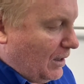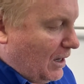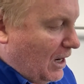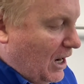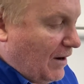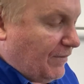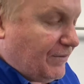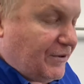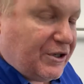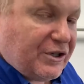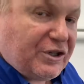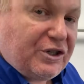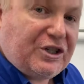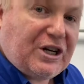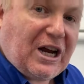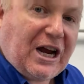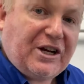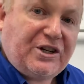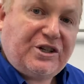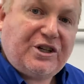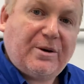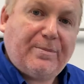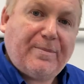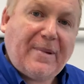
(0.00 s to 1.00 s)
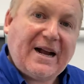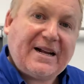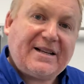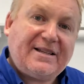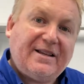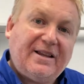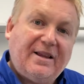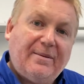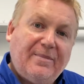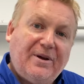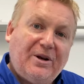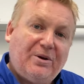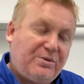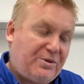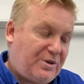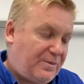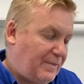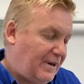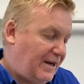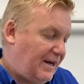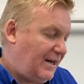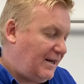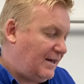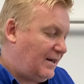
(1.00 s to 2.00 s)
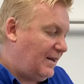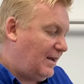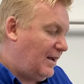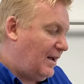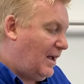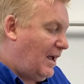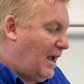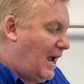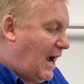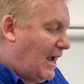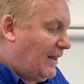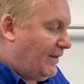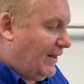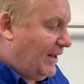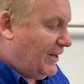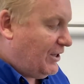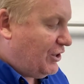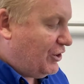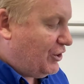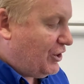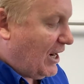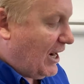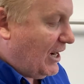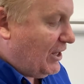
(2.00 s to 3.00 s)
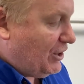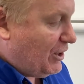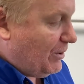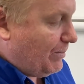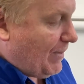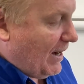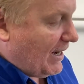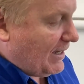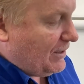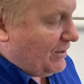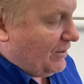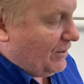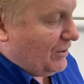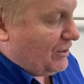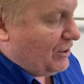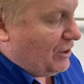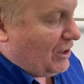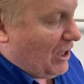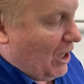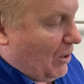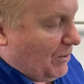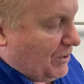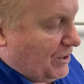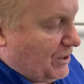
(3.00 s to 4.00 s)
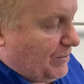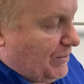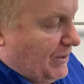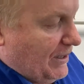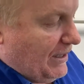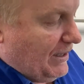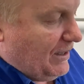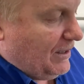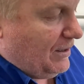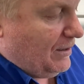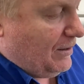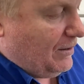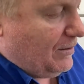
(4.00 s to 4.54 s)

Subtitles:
I've just changed it back to the middle speed, and let's change it back to the slower speed.